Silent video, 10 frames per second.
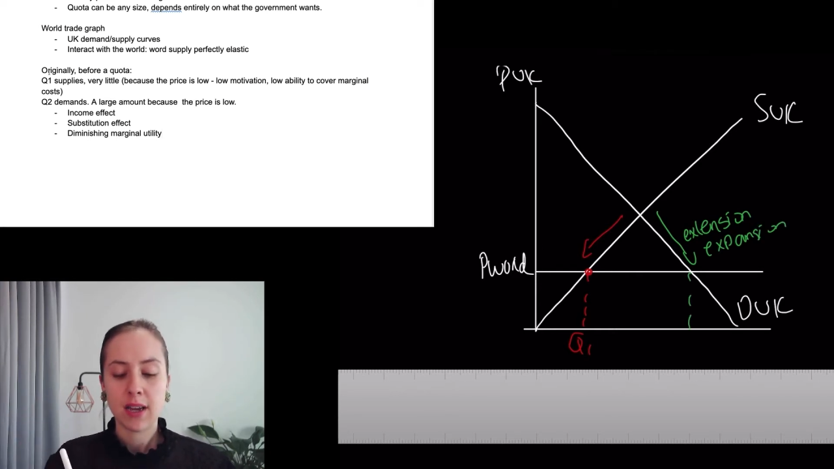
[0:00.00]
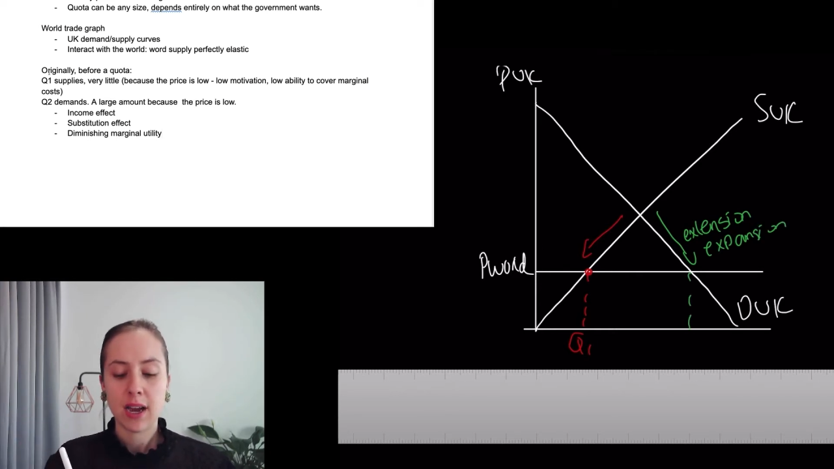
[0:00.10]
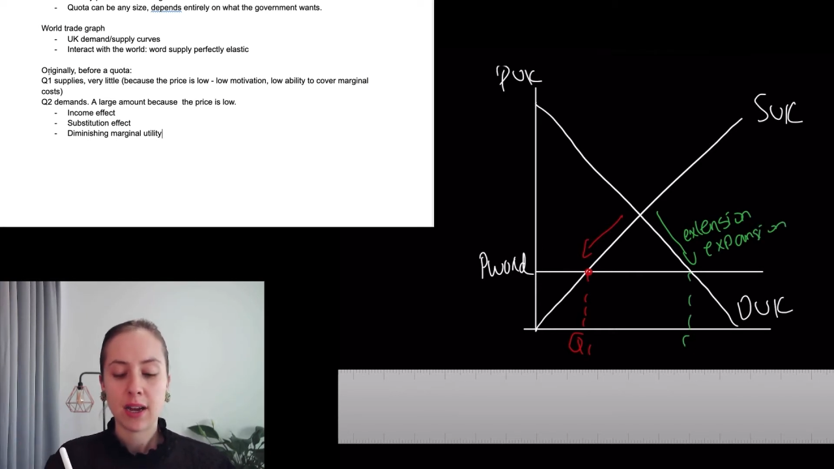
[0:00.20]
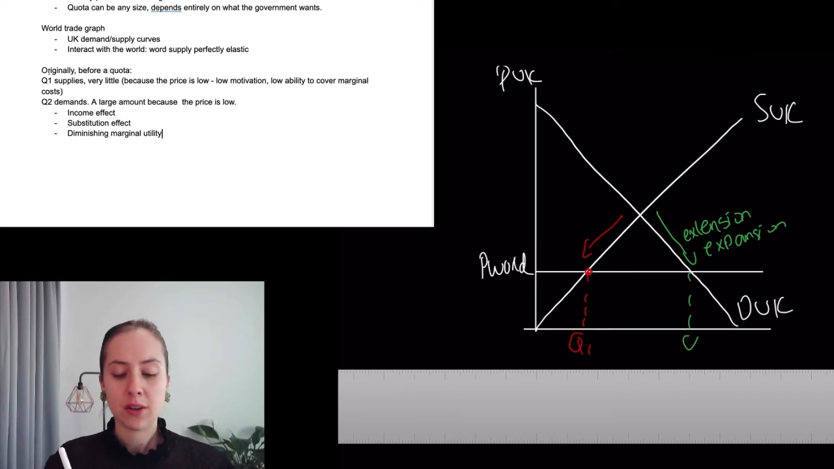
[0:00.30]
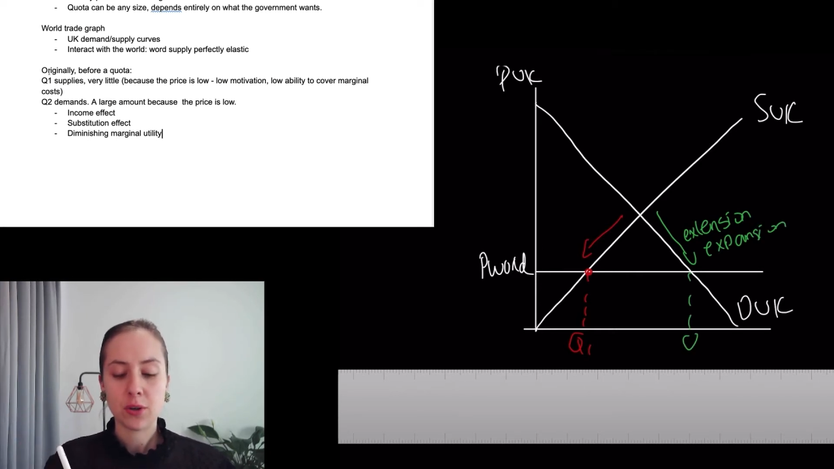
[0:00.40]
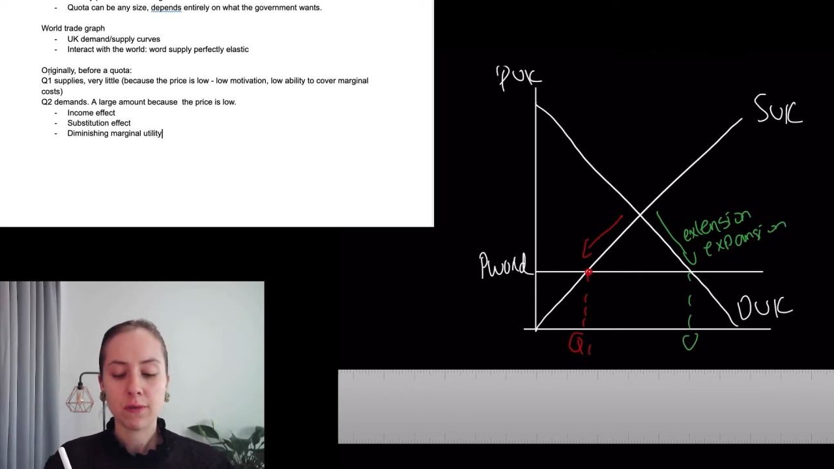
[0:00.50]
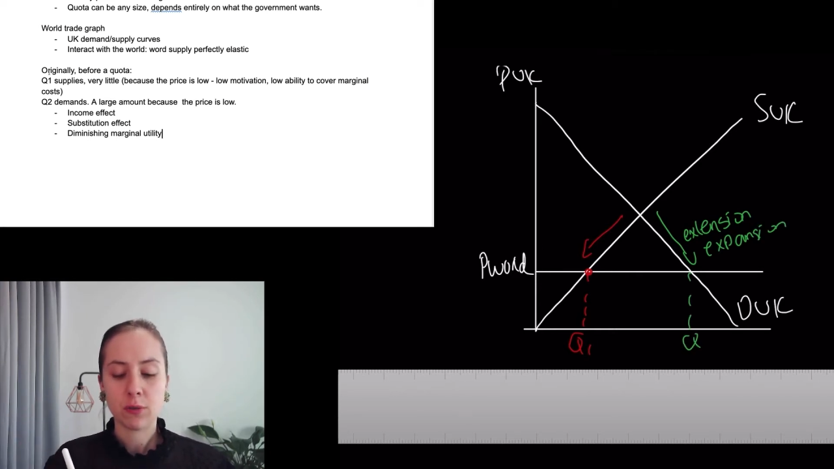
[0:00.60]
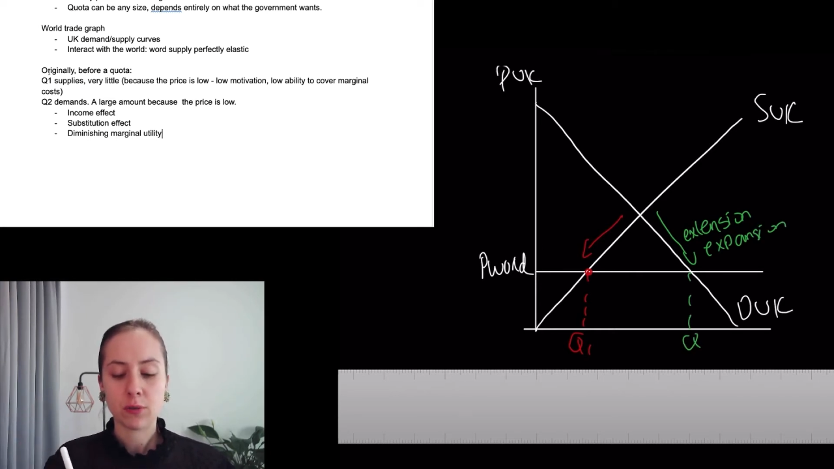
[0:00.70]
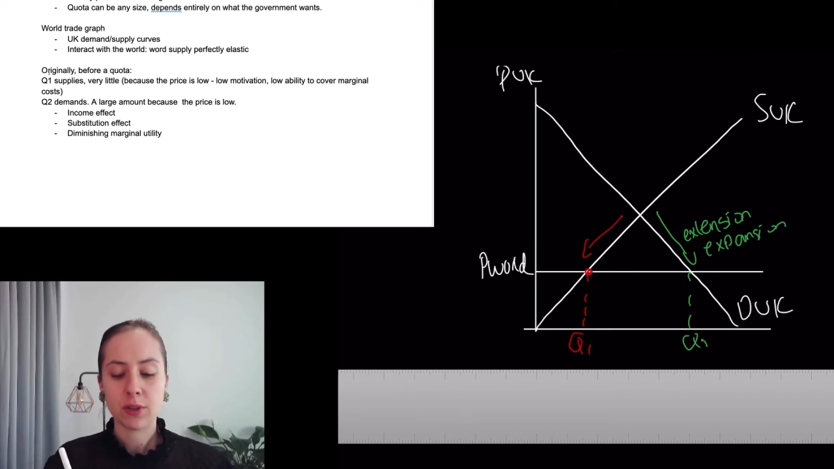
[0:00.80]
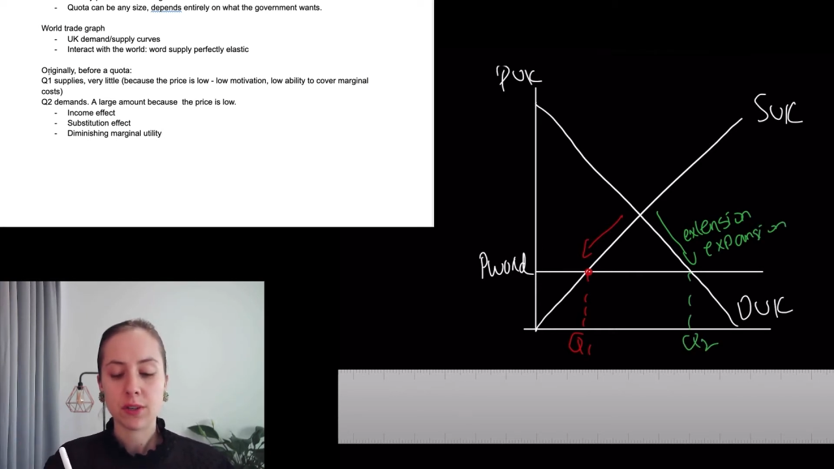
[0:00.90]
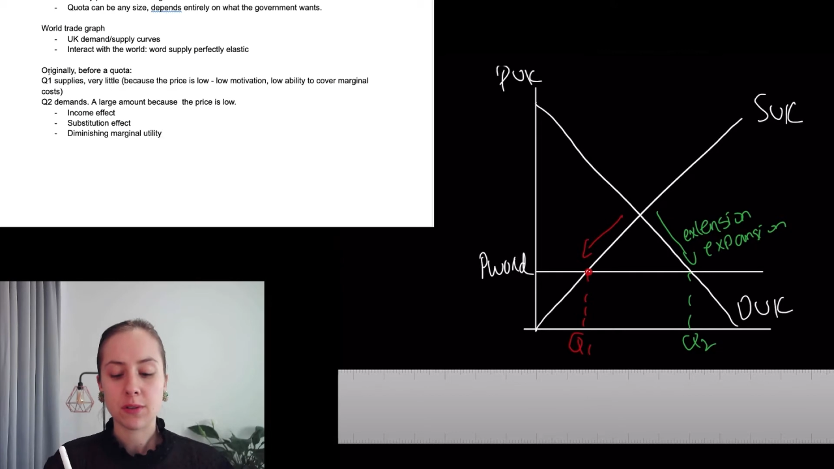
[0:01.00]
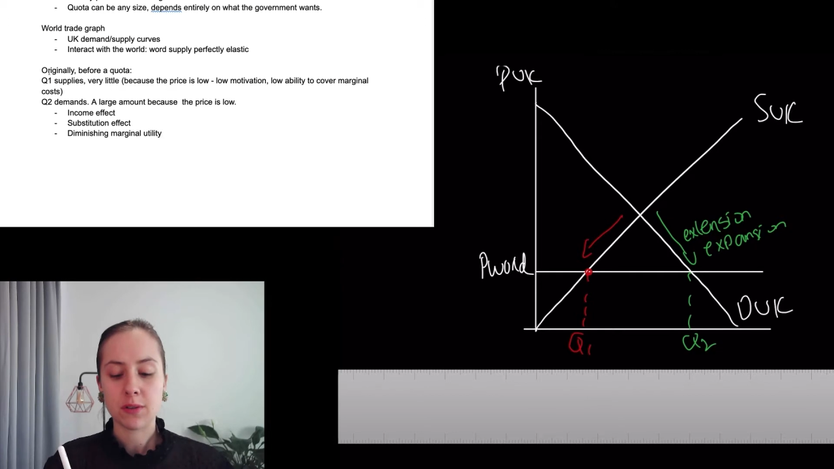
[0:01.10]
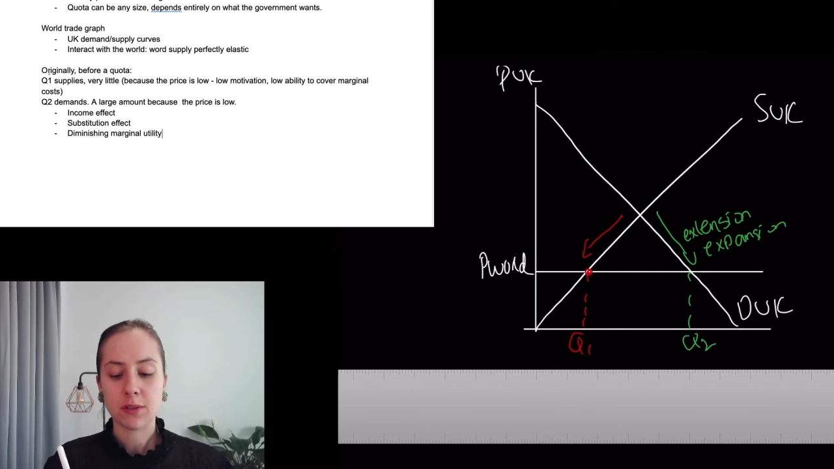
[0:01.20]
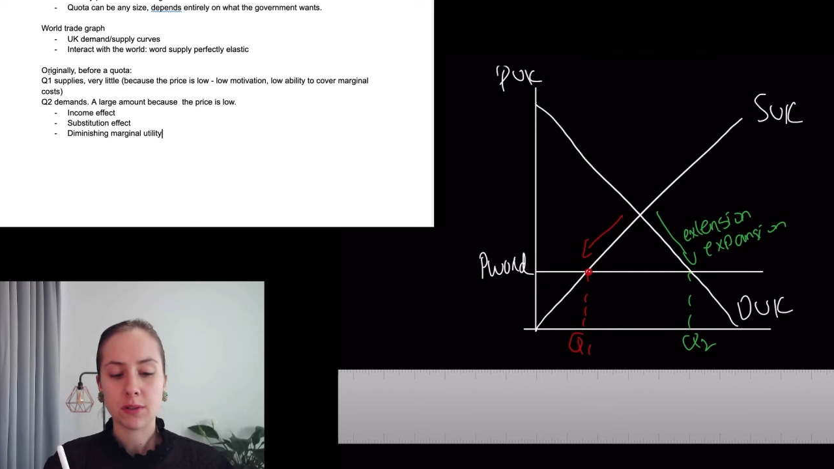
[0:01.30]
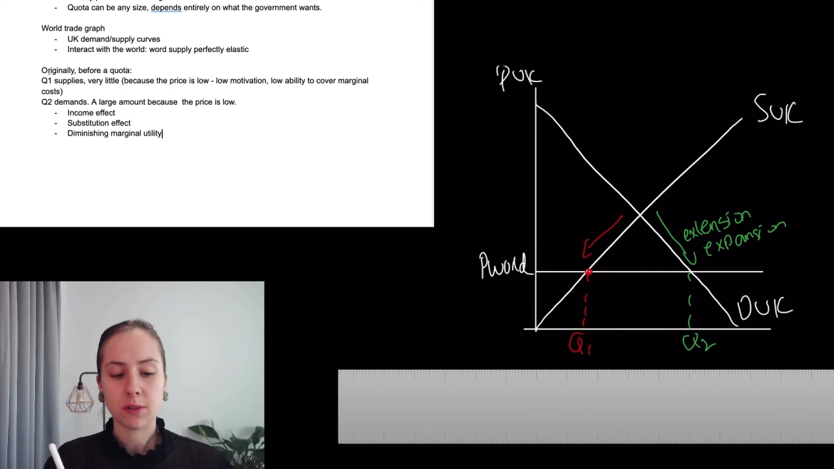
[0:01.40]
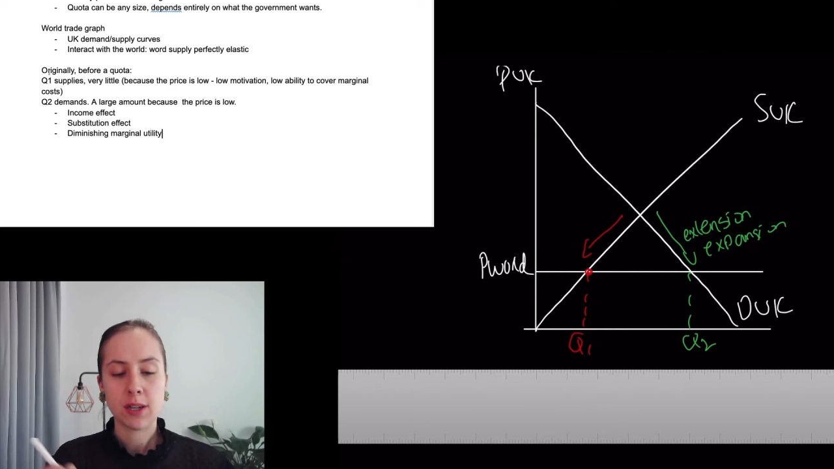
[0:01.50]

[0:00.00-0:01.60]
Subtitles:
and overall Q2